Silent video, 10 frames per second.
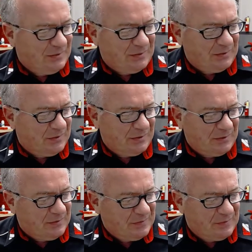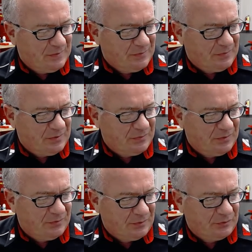and uh, well,
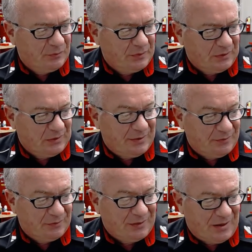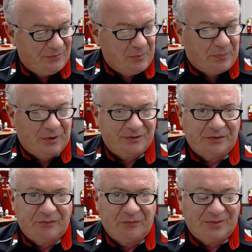they're doing a lot of a lot of
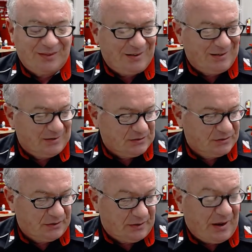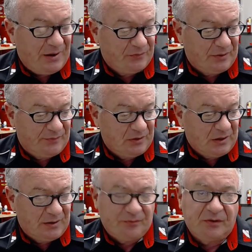impressive things and have done a
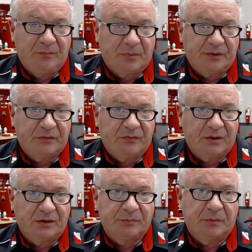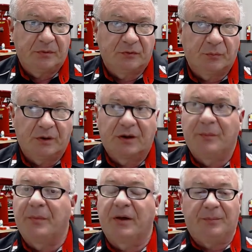lot of impressive things. But there's one
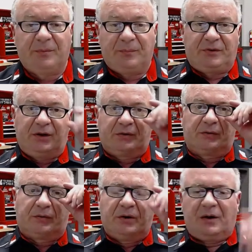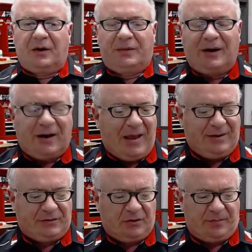coming up in particular that I
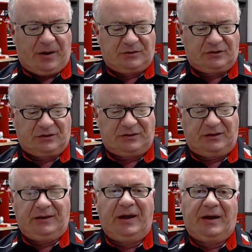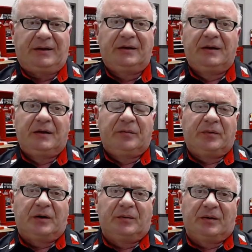can't talk about just yet,
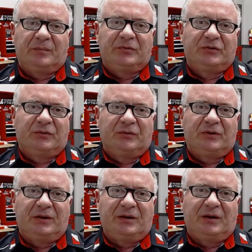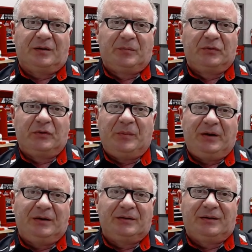but I, am sure the uh,
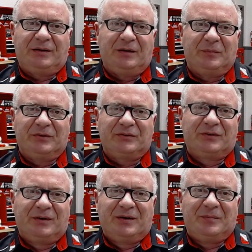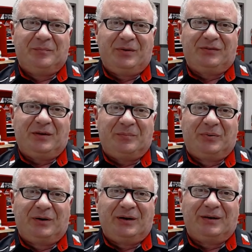multimedia team is busy
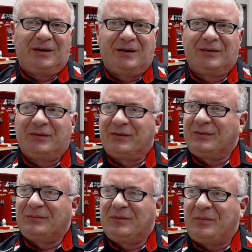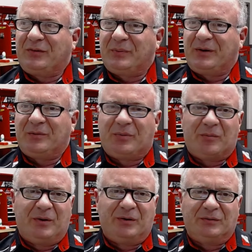putting together the best way to
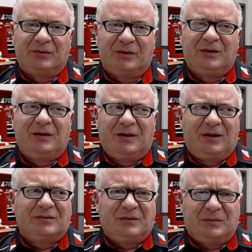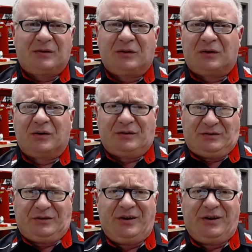promote something large